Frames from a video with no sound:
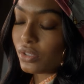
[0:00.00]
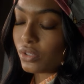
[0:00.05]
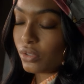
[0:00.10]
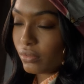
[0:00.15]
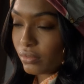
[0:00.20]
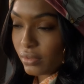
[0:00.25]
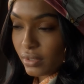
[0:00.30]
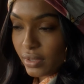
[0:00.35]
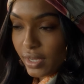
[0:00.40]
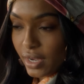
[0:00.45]
You
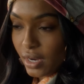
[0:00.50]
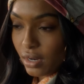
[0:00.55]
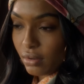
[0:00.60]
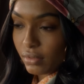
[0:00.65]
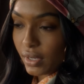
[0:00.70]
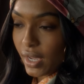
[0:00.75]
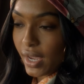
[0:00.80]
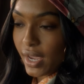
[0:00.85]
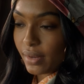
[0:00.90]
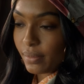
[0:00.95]
were there
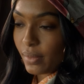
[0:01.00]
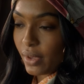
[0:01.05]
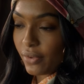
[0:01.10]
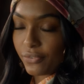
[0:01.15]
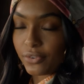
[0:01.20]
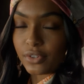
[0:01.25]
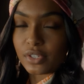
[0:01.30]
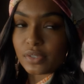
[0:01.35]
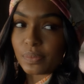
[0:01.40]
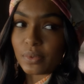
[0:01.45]
when I had my
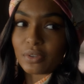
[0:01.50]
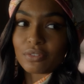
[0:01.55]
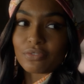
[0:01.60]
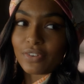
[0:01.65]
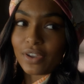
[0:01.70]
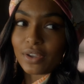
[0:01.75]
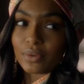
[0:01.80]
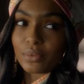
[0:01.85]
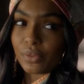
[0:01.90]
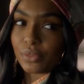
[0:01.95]
first big
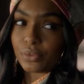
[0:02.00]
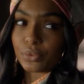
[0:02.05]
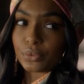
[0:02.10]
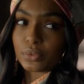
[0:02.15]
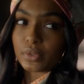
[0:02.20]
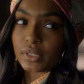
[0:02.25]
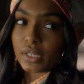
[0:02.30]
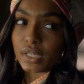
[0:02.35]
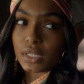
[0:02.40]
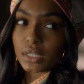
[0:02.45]
fight with
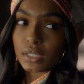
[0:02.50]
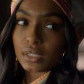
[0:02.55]
Luca.